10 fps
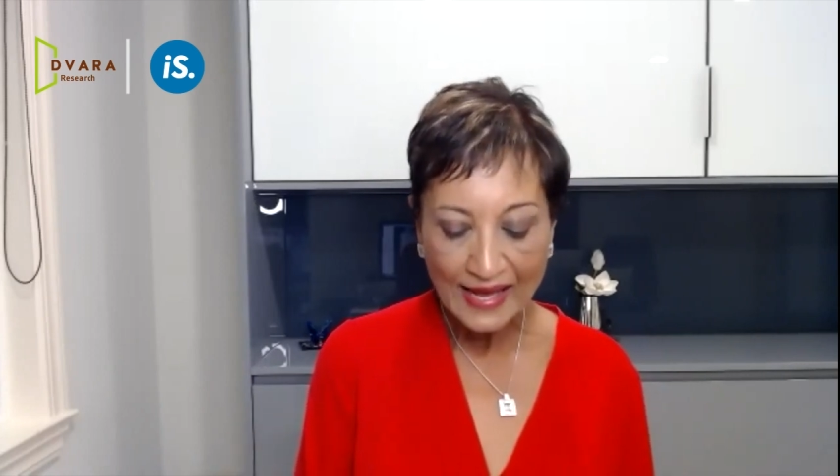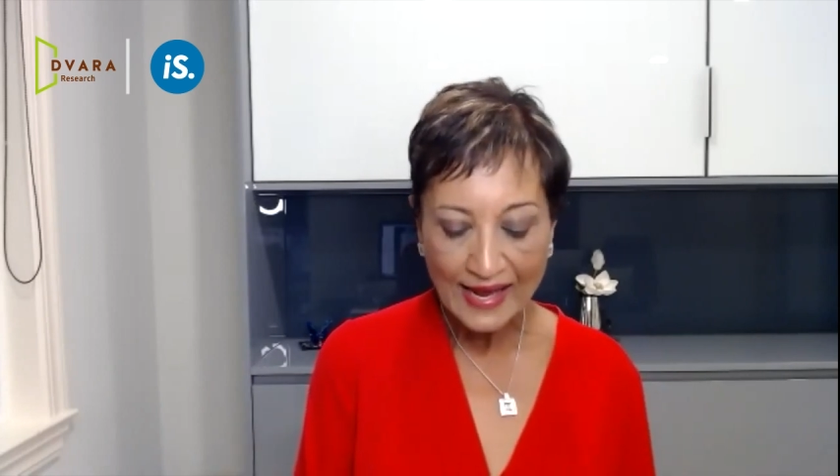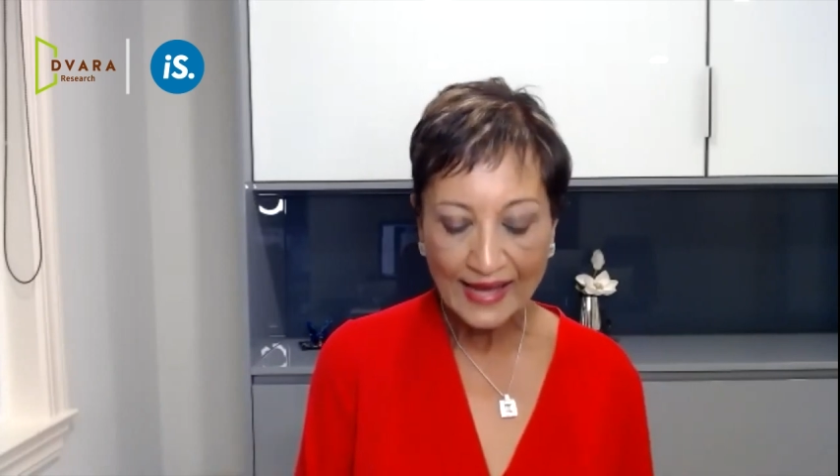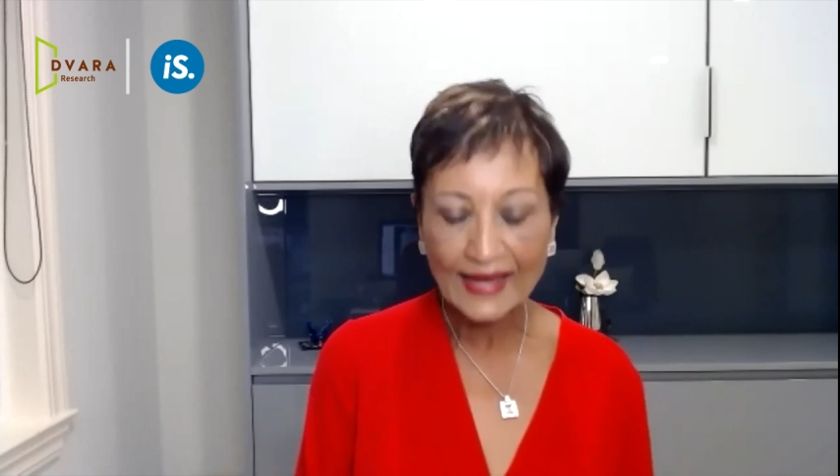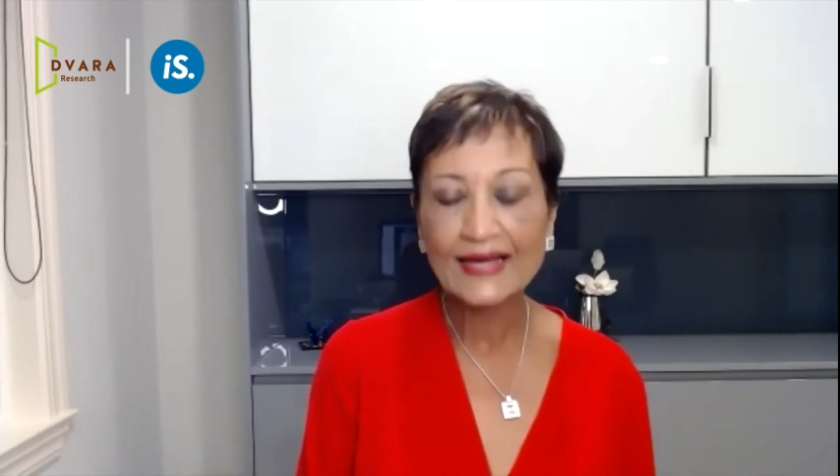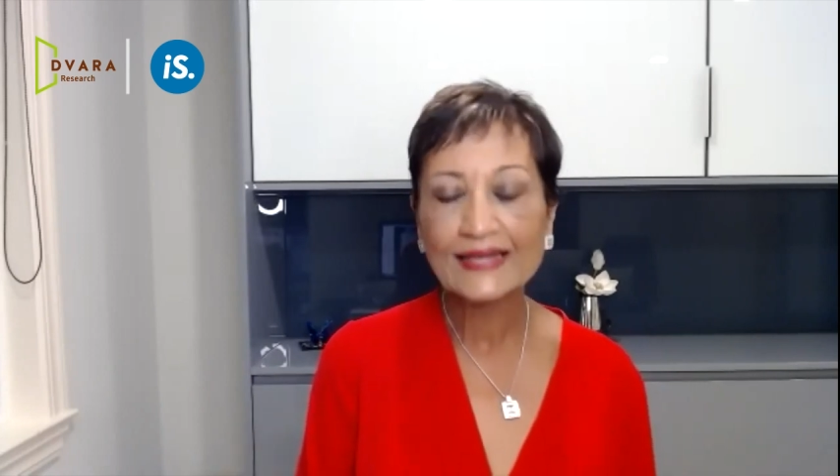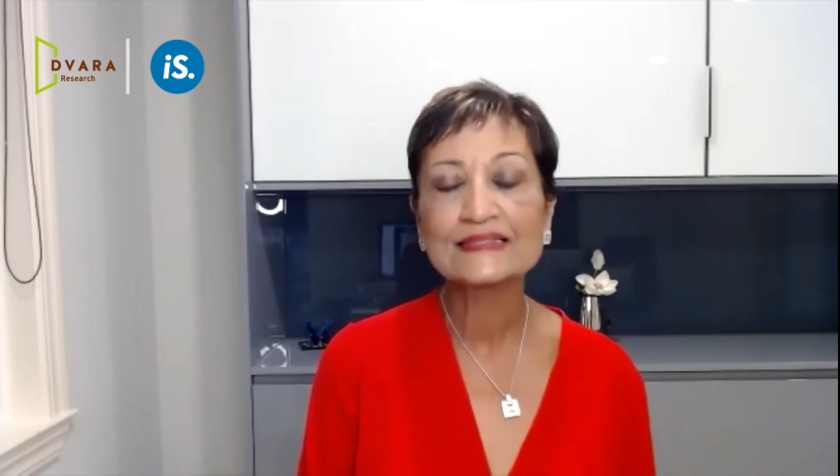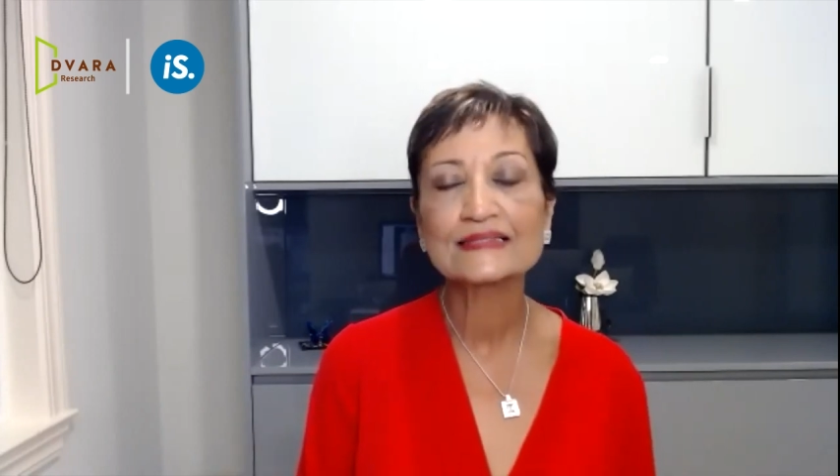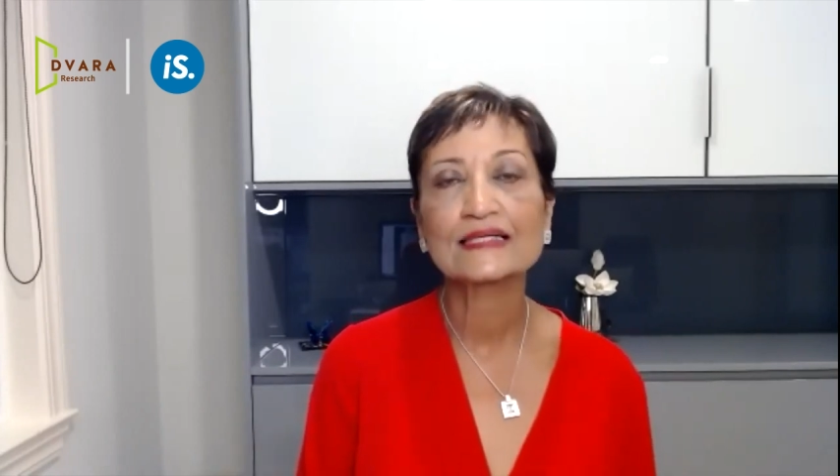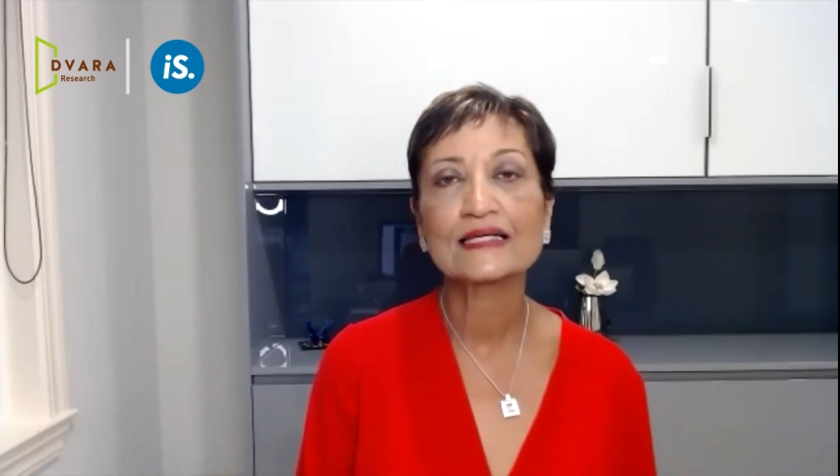And
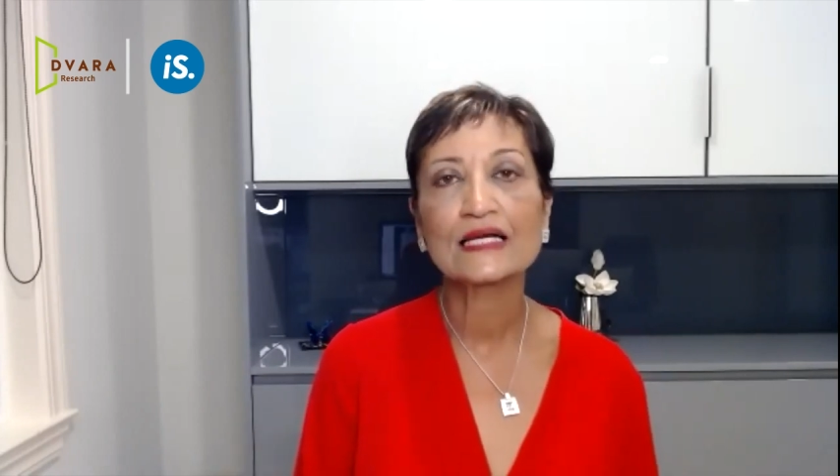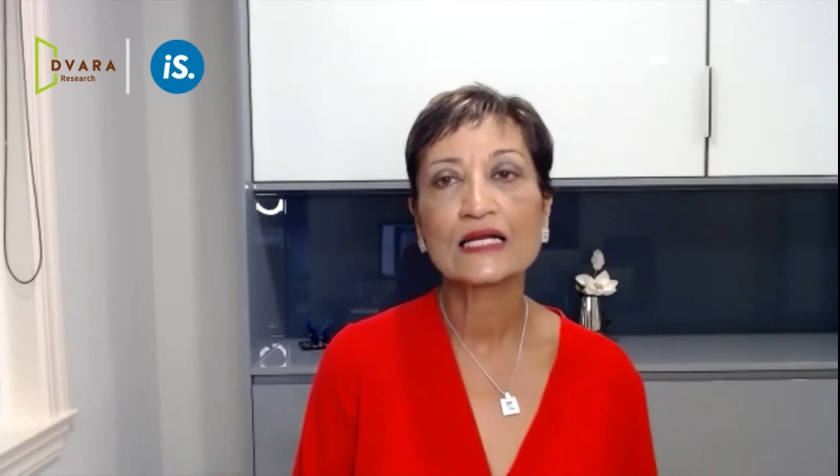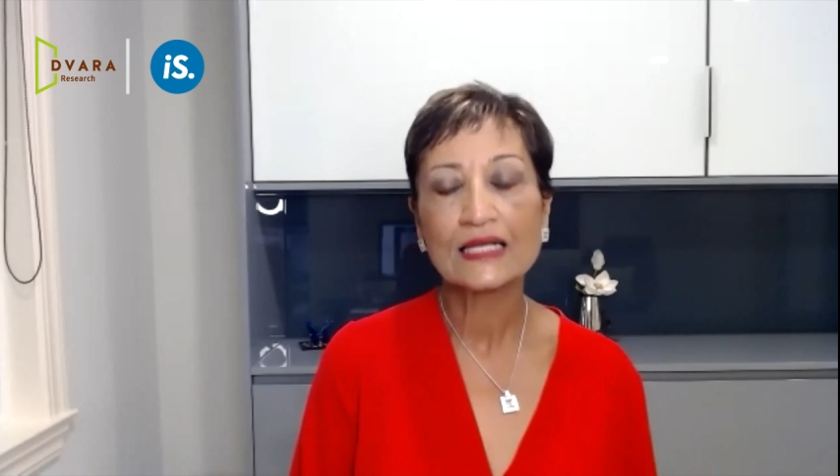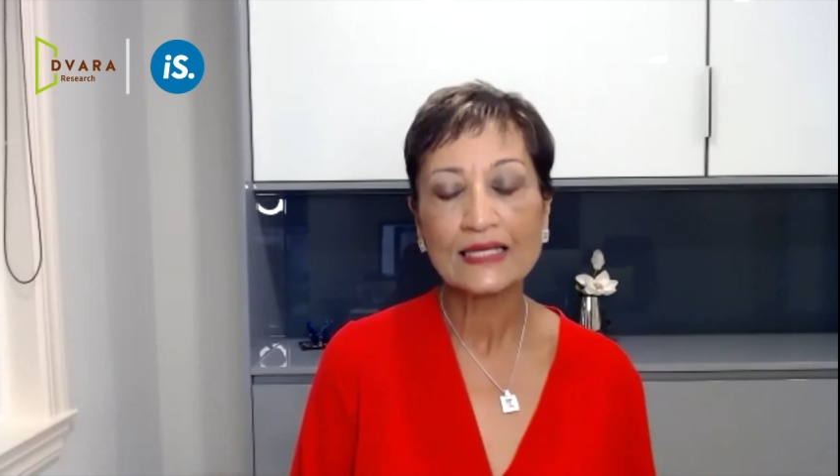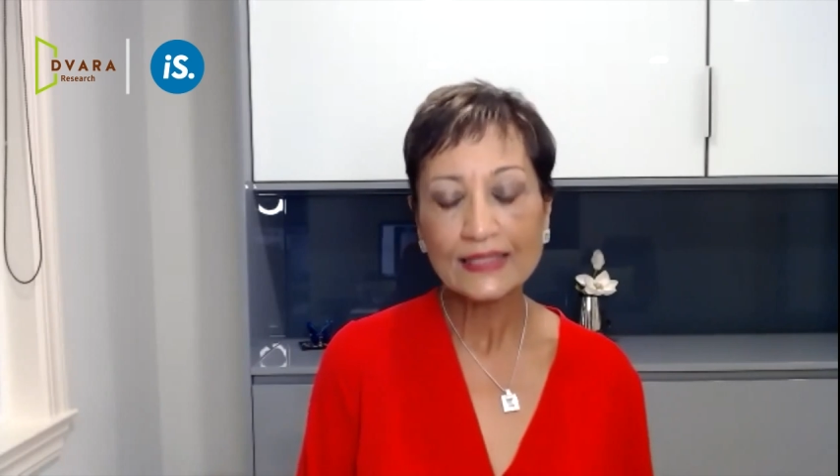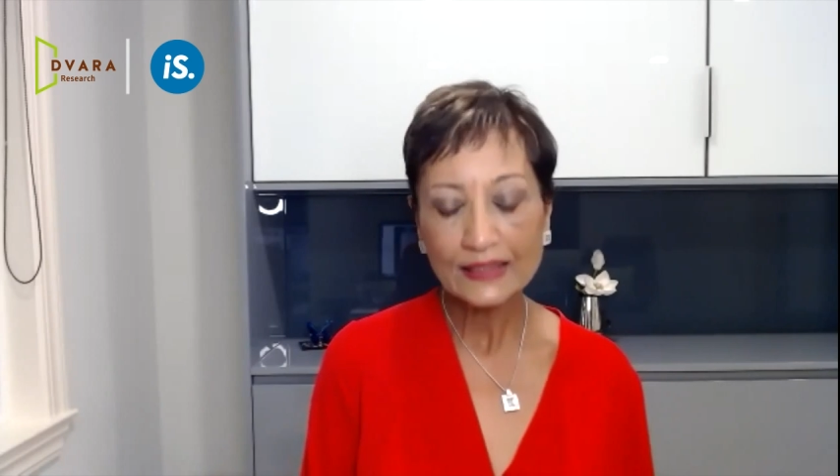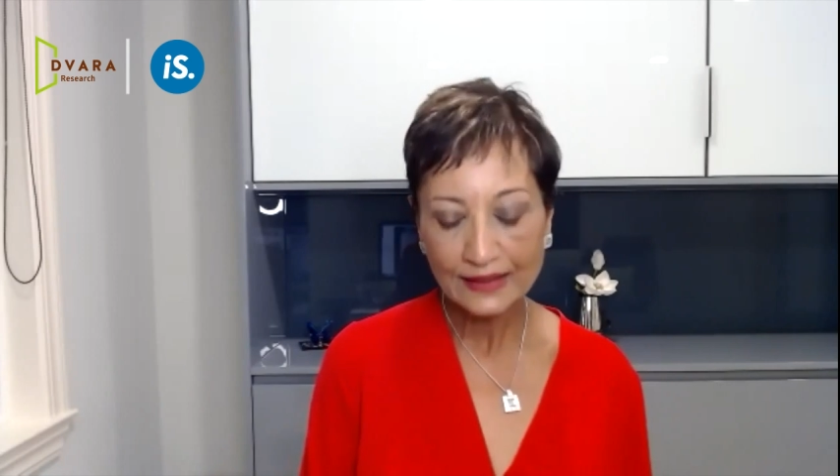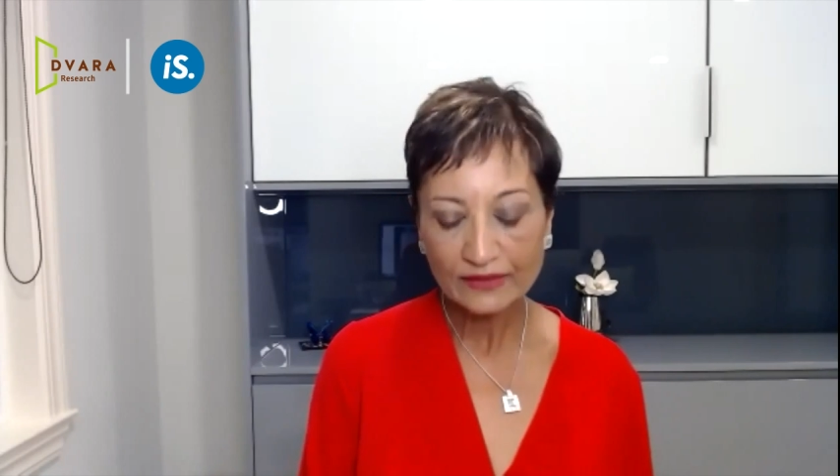it